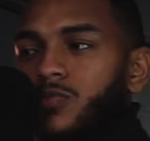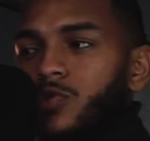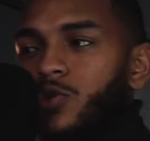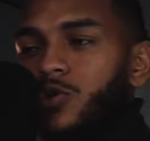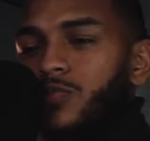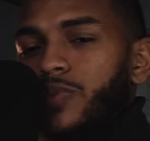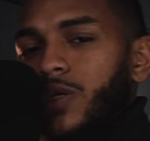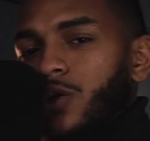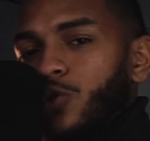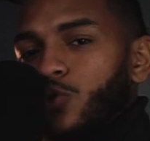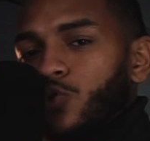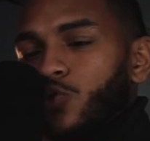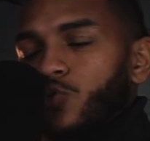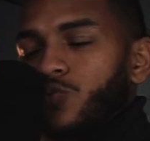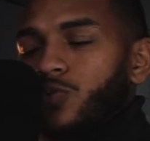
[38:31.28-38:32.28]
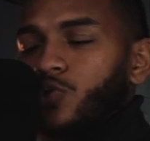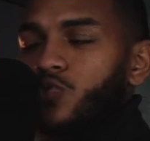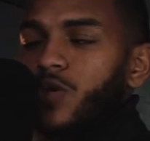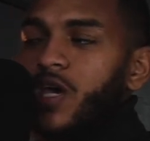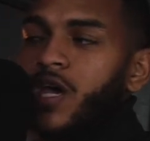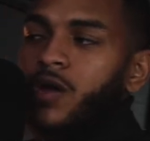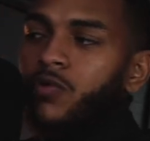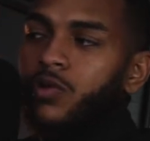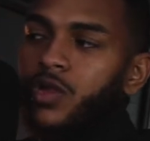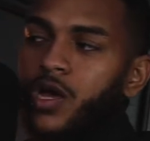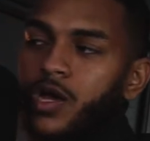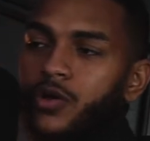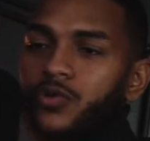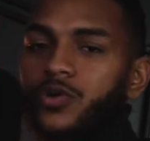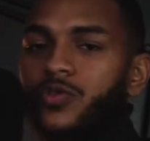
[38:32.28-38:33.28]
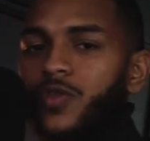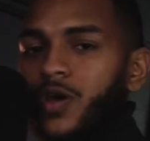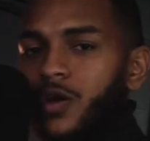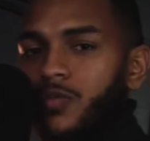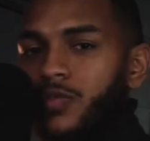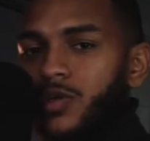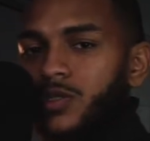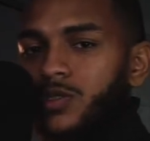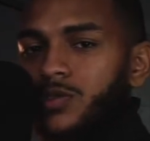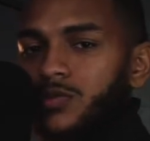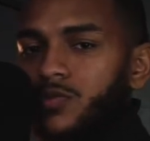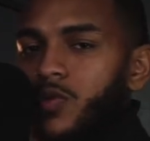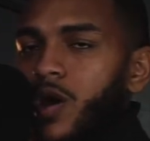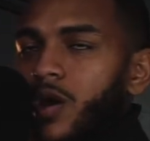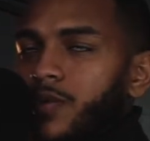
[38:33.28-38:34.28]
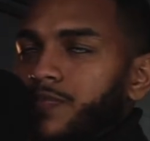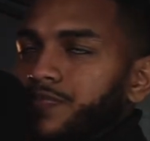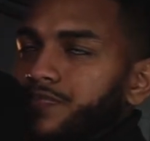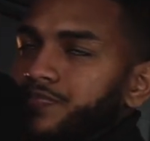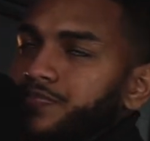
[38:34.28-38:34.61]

your peer group, you can't rely on a therapist, right?